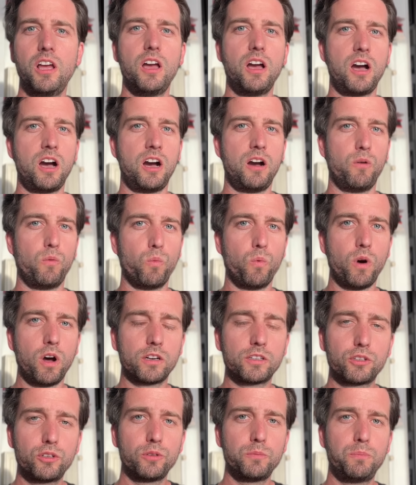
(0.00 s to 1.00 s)

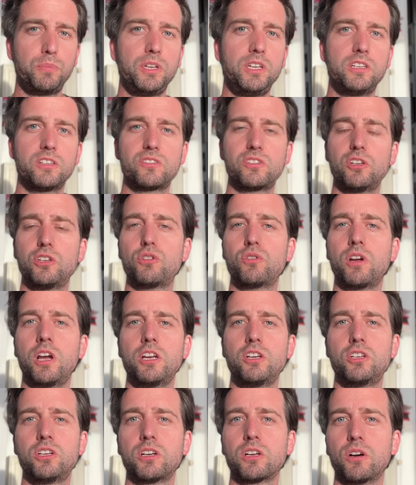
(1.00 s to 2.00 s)
what could be the
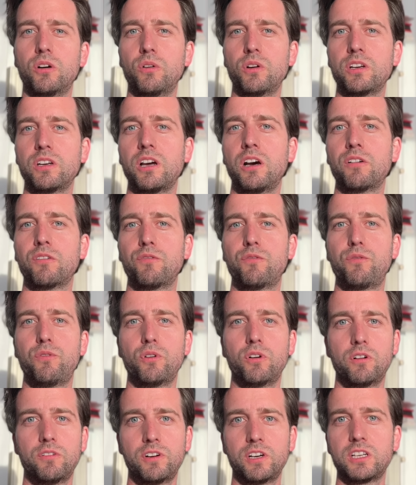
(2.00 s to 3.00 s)
situation going down
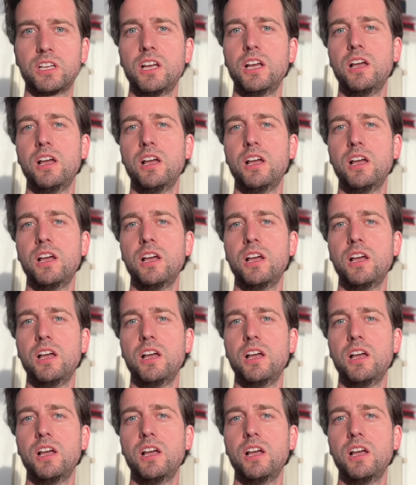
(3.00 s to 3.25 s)
forward